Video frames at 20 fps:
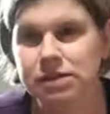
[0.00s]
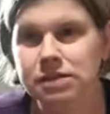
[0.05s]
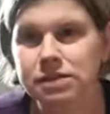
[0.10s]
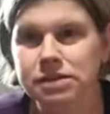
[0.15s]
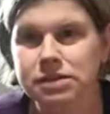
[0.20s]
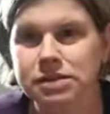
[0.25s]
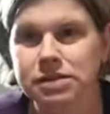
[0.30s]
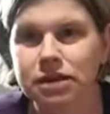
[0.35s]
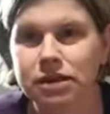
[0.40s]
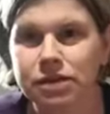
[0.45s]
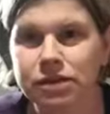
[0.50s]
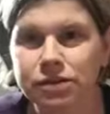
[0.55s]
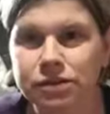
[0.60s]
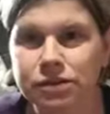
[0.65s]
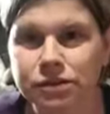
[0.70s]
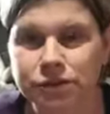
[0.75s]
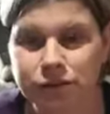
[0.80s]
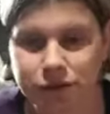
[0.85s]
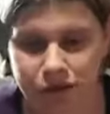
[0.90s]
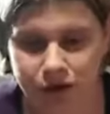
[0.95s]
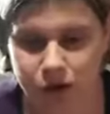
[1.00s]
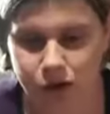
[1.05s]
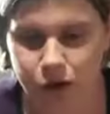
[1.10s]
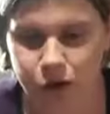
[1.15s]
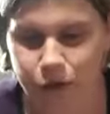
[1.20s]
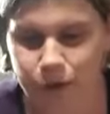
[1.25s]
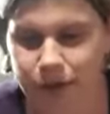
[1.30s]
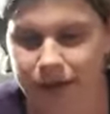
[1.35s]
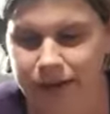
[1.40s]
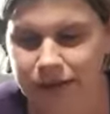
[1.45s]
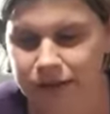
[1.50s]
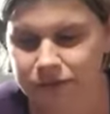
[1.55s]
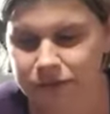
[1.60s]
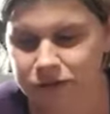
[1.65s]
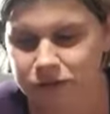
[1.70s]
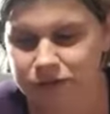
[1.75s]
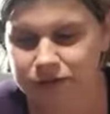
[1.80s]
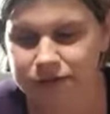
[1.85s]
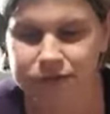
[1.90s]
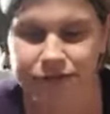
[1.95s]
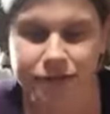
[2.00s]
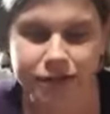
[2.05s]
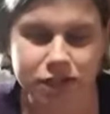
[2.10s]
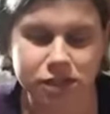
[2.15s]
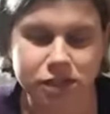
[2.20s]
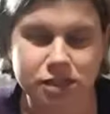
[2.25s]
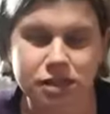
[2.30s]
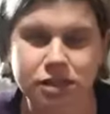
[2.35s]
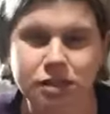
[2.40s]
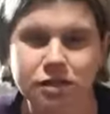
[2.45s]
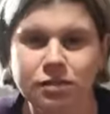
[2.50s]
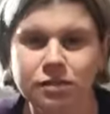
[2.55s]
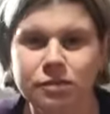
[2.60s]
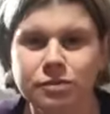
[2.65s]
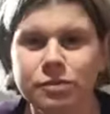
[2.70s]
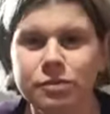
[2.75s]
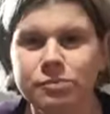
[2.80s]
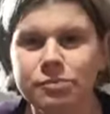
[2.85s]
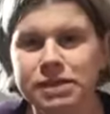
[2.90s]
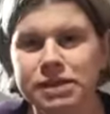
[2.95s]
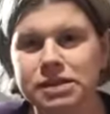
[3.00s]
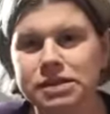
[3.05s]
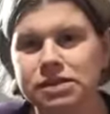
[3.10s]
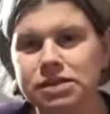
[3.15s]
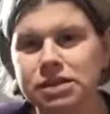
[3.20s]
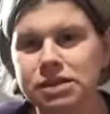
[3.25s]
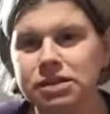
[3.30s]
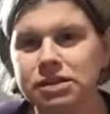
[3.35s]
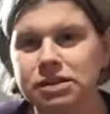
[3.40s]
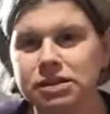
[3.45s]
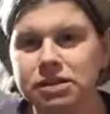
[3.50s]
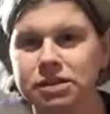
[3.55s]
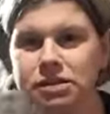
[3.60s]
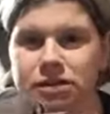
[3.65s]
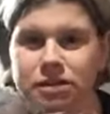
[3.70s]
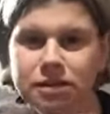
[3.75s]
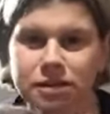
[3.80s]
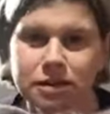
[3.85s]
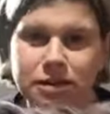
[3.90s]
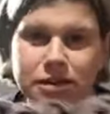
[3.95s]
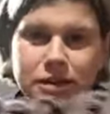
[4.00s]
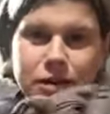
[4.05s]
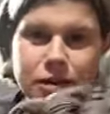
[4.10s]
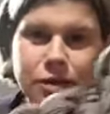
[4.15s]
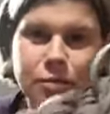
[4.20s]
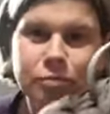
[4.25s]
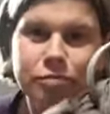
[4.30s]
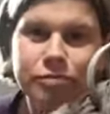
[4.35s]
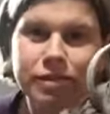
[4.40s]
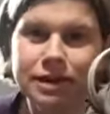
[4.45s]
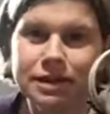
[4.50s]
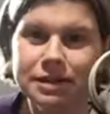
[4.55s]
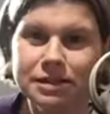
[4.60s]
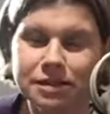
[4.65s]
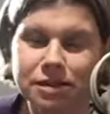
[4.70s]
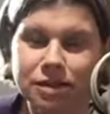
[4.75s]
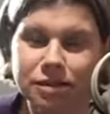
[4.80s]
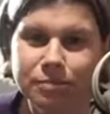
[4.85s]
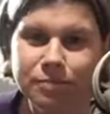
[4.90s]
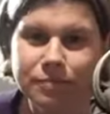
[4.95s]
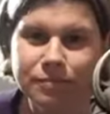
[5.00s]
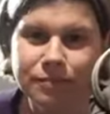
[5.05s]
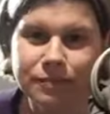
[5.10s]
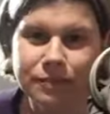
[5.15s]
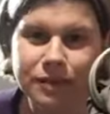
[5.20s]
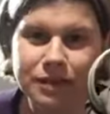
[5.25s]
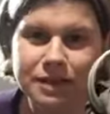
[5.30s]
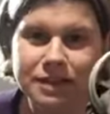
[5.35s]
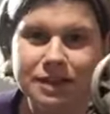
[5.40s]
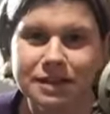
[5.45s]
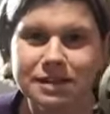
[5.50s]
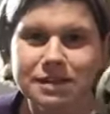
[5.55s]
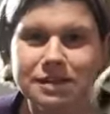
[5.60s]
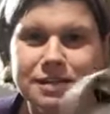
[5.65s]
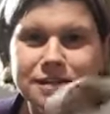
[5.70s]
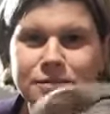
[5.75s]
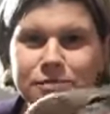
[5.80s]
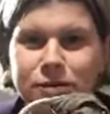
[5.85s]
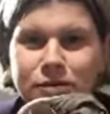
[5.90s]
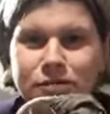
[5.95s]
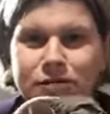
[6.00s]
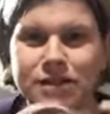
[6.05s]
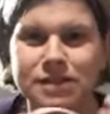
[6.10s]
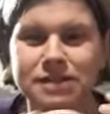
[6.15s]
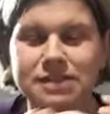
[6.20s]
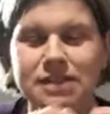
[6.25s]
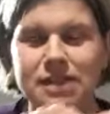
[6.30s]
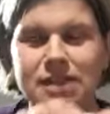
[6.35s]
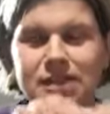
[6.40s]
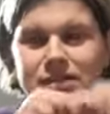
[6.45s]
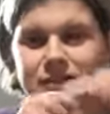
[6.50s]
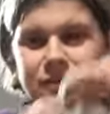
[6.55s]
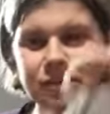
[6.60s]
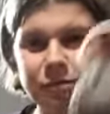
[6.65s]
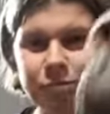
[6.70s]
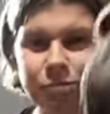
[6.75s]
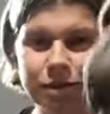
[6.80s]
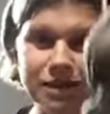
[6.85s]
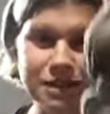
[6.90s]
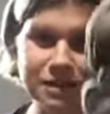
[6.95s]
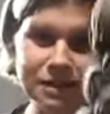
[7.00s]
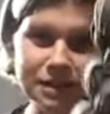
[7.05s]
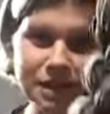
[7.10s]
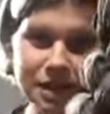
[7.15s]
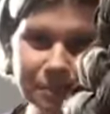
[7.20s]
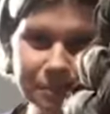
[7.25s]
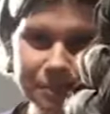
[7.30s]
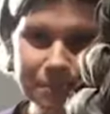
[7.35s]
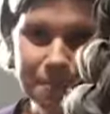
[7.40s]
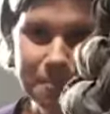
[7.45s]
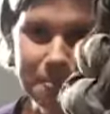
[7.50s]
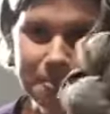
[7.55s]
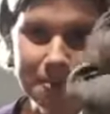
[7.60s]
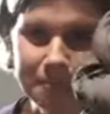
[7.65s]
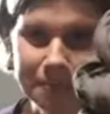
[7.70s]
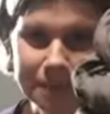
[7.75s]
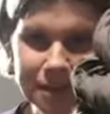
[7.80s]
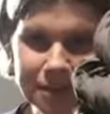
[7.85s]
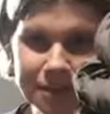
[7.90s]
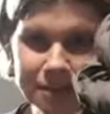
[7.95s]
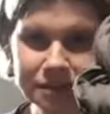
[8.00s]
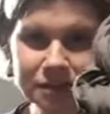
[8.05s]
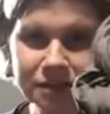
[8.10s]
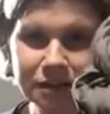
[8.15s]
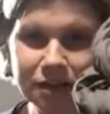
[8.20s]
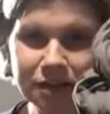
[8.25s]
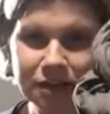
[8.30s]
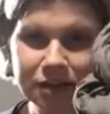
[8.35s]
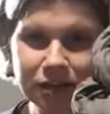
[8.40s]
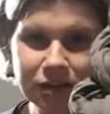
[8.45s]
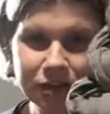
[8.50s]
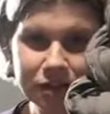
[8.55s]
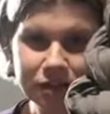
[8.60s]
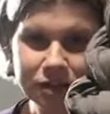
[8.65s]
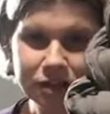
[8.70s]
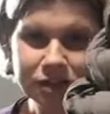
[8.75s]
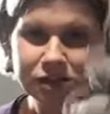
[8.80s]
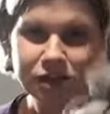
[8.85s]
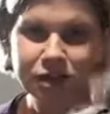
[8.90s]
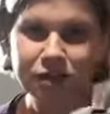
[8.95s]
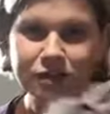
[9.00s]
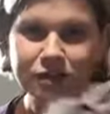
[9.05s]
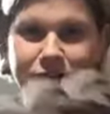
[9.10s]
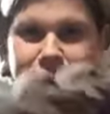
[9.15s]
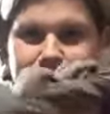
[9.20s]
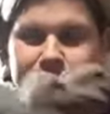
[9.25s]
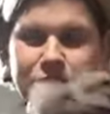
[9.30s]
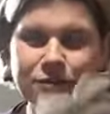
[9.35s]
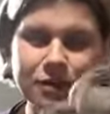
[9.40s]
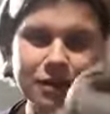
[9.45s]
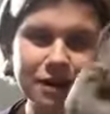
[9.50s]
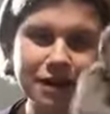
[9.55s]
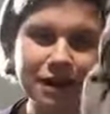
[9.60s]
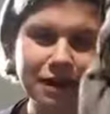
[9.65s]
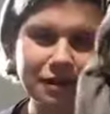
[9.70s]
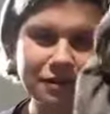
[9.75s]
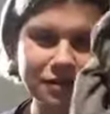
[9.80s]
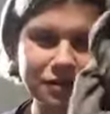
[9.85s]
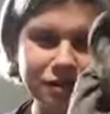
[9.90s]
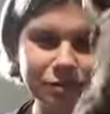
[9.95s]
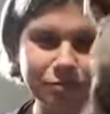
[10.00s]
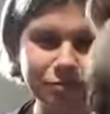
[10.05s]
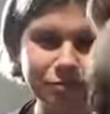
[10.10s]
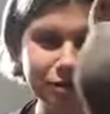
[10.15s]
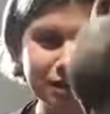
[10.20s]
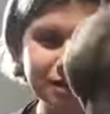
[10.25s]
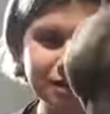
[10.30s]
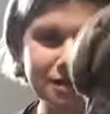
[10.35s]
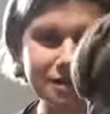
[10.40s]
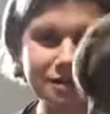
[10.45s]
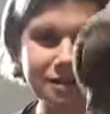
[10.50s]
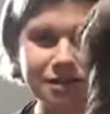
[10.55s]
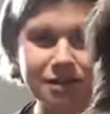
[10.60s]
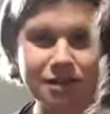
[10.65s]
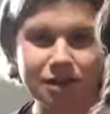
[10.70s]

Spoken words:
So a way of using friction would be to braid them like this. This is my ring sling, so I've braided it. So I'm going to show everyone how to braid